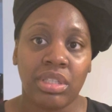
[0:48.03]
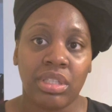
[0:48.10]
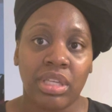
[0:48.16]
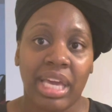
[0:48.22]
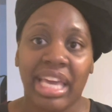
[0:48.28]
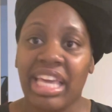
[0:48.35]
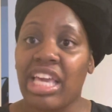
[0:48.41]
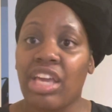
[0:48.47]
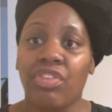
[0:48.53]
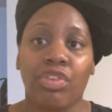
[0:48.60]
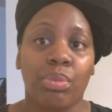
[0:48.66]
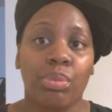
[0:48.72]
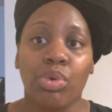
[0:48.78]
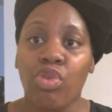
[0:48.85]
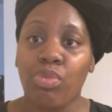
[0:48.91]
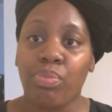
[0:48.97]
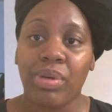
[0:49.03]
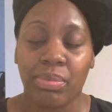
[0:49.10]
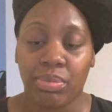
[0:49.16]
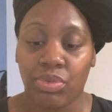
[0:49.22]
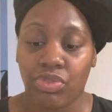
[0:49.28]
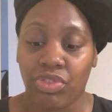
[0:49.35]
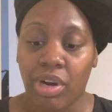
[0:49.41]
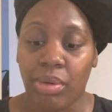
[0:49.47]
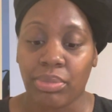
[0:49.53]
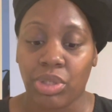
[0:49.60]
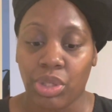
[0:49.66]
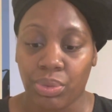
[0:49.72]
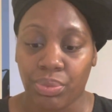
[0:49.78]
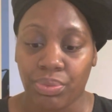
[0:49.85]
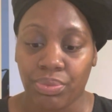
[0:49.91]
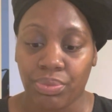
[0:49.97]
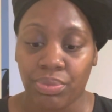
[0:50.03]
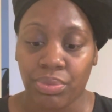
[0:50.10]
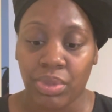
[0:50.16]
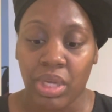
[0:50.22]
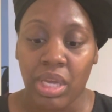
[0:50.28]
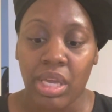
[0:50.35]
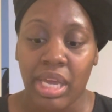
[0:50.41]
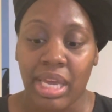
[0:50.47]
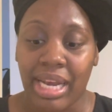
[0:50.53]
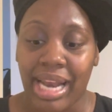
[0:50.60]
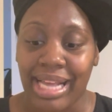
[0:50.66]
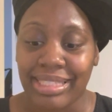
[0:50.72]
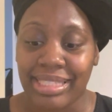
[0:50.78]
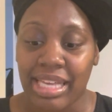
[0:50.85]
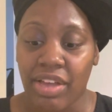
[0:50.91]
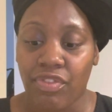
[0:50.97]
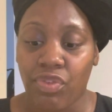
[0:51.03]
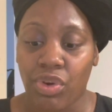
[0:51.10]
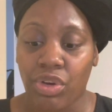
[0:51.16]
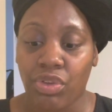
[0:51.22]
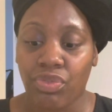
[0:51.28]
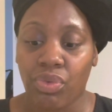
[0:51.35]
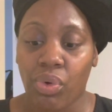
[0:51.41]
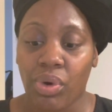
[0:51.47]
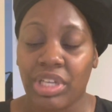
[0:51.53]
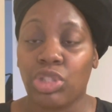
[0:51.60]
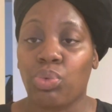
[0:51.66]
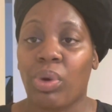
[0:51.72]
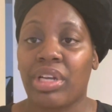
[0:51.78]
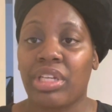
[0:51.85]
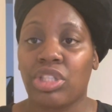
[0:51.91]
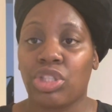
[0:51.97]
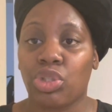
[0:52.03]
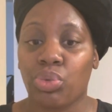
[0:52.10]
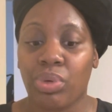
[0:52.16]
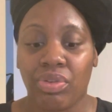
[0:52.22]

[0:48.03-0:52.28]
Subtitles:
and he can remove people from you. In Isaiah 44 and 22,